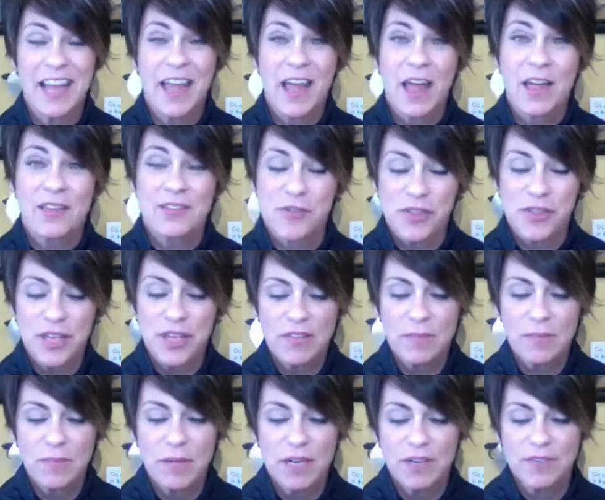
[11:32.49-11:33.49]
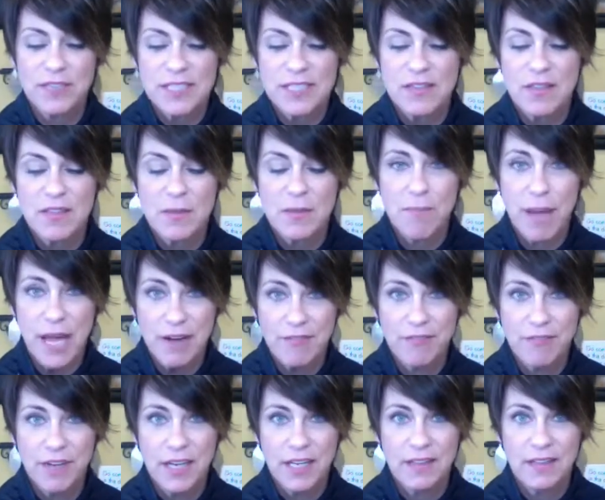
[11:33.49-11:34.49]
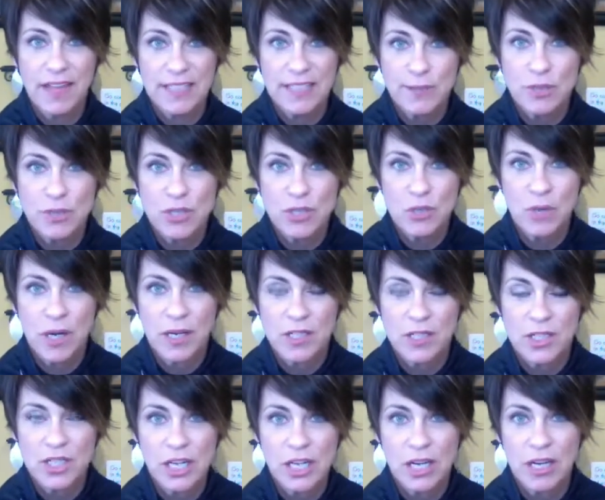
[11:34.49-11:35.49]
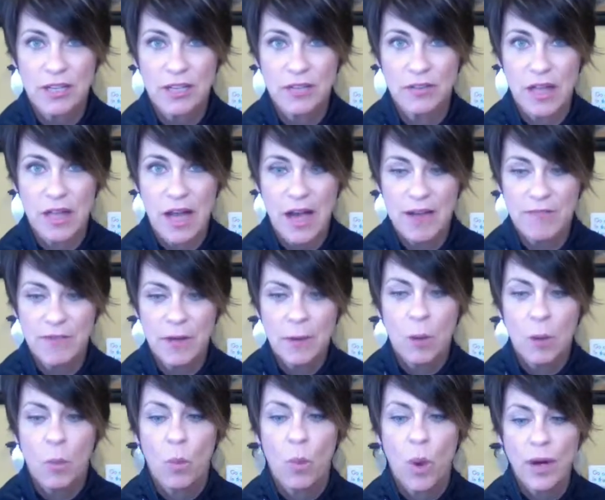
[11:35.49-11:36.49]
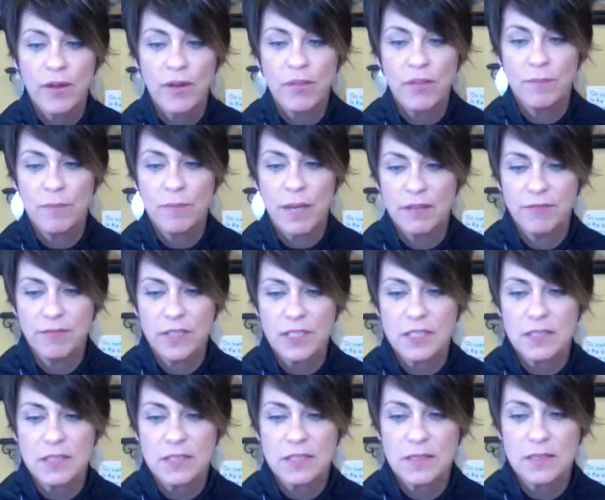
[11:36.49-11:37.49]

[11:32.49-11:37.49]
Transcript: So think of the benefits of the benefit. That's what you want to share on your live. What are the benefits